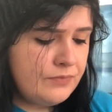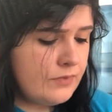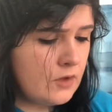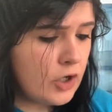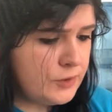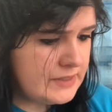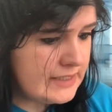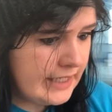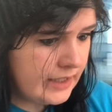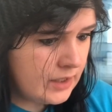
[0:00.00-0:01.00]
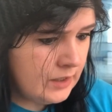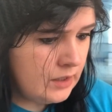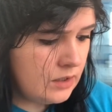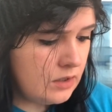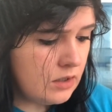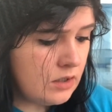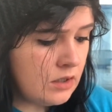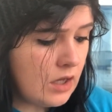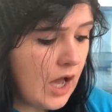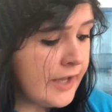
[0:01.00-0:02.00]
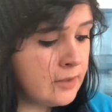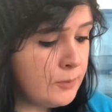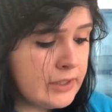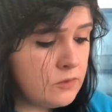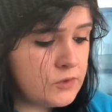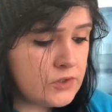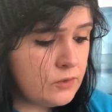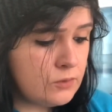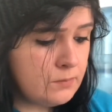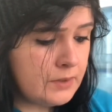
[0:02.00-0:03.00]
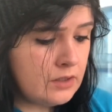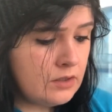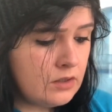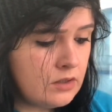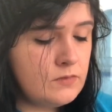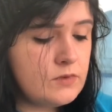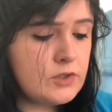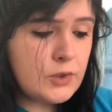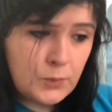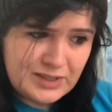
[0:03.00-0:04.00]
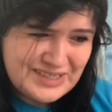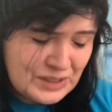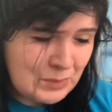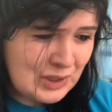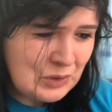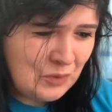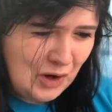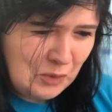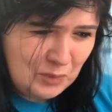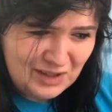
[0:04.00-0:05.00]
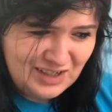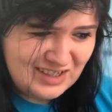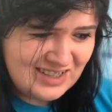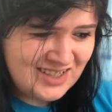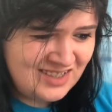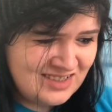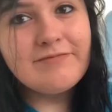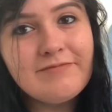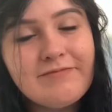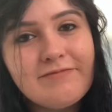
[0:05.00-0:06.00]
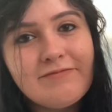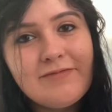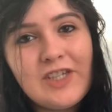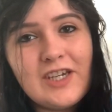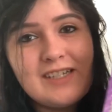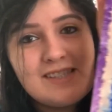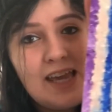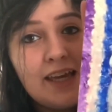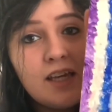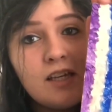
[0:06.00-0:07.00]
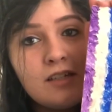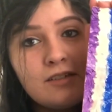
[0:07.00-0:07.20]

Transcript: Are you sick? I could bring you soup. Do you want to see my new artwork? Do you guys like it?